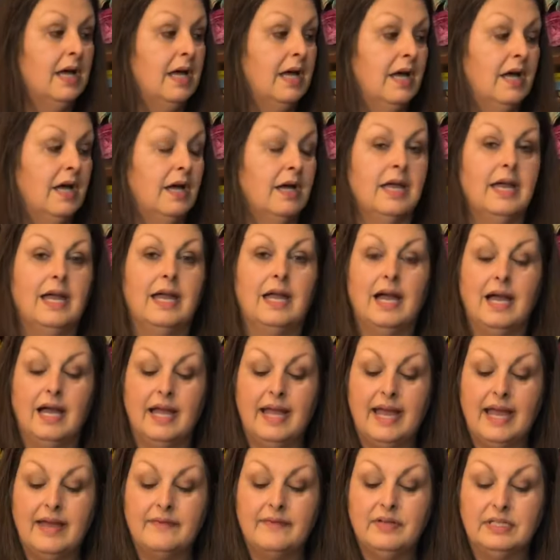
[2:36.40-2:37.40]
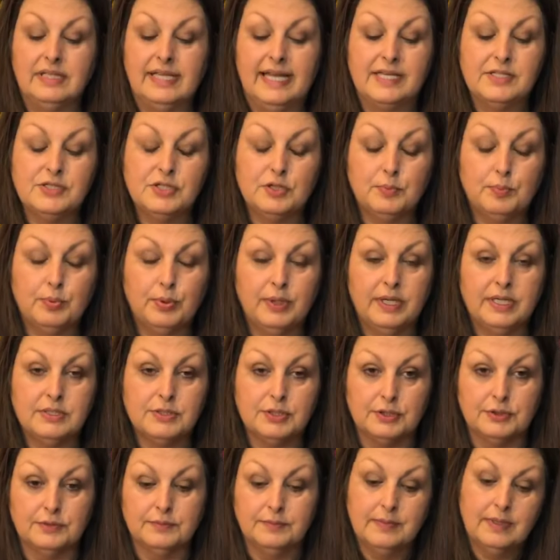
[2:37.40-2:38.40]
Okay, I have a laser
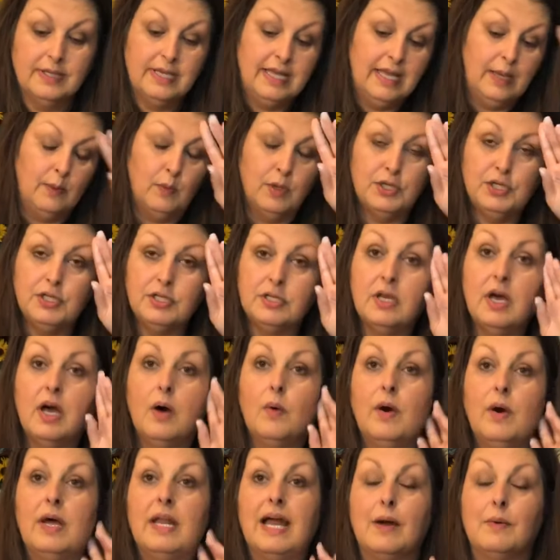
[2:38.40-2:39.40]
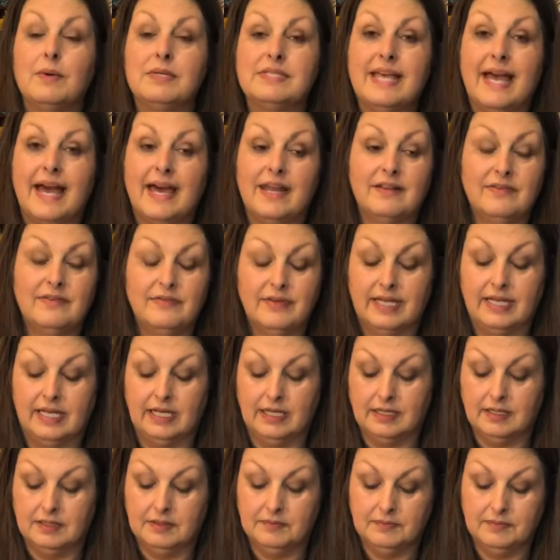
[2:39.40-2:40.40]
printer, and when you know it, I was out of
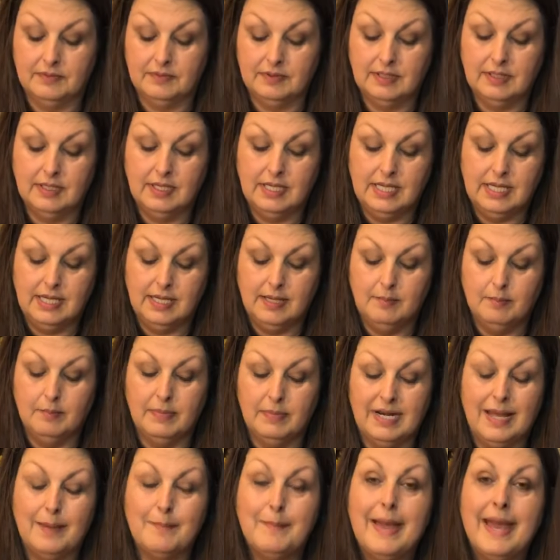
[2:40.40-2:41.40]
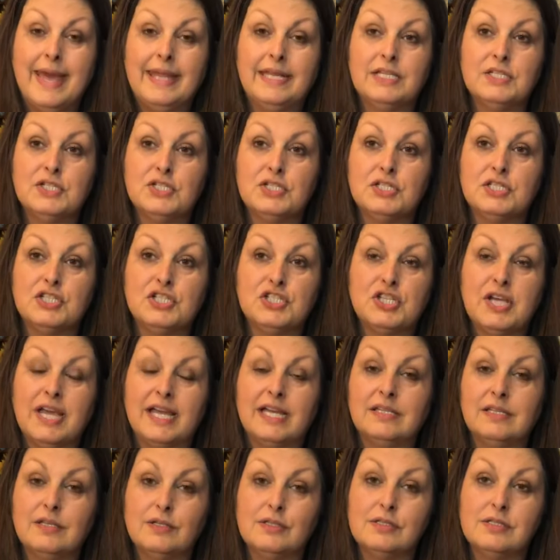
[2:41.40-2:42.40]
ink. But I managed to
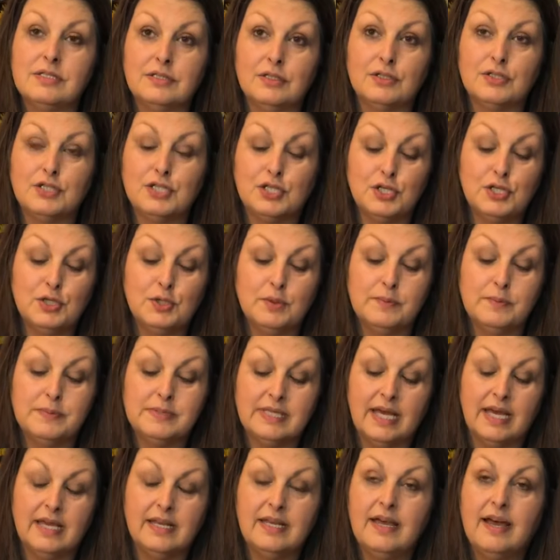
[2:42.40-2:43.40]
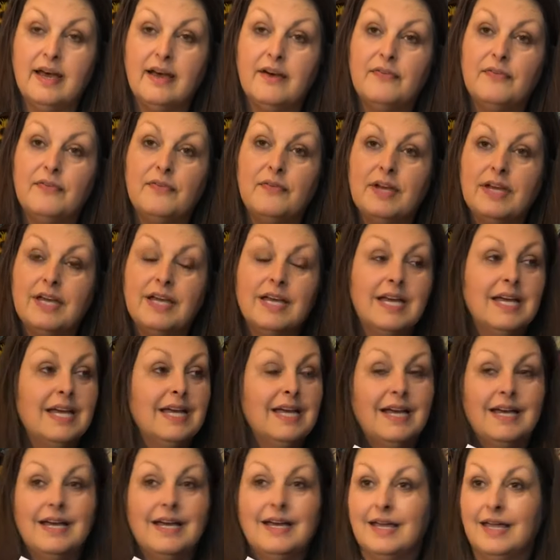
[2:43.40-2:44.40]
shake those little tubes enough,
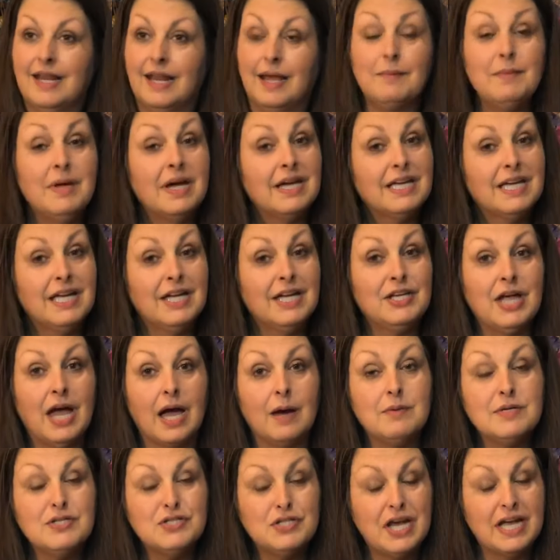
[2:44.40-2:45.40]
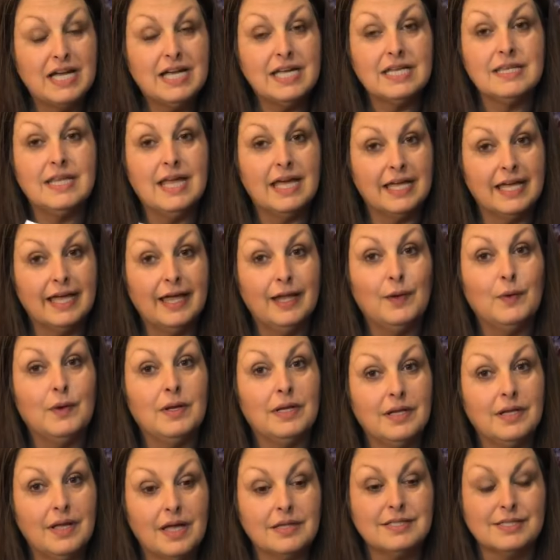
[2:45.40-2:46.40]
and I'm not kidding you, I was shaking that yellow a
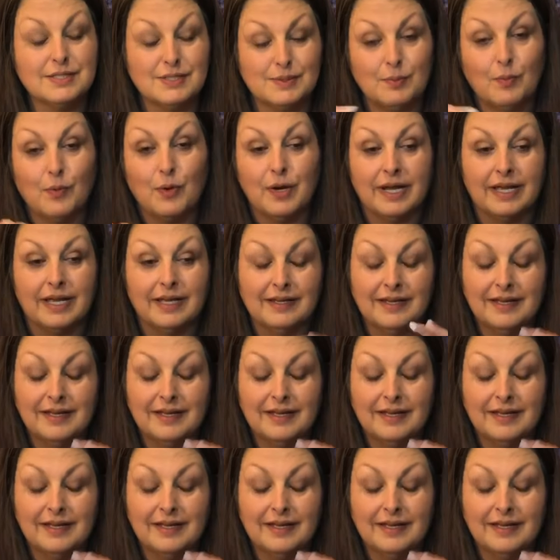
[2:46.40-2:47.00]
lot this morning,